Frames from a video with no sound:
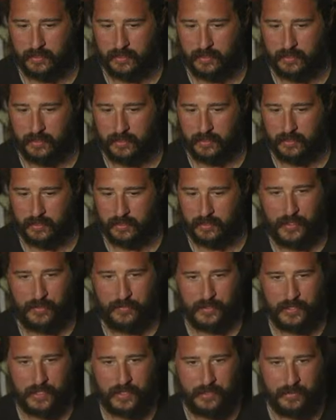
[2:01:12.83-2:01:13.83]
in the
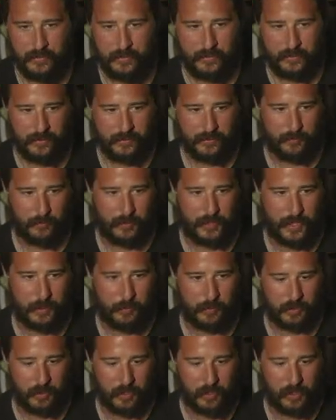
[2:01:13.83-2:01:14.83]
70s when they were
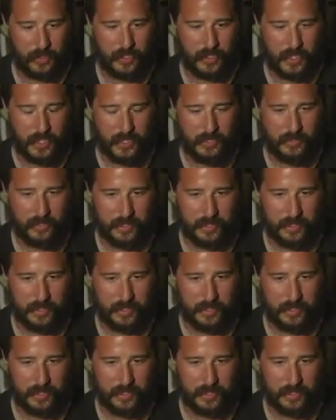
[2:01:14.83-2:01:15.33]
called that.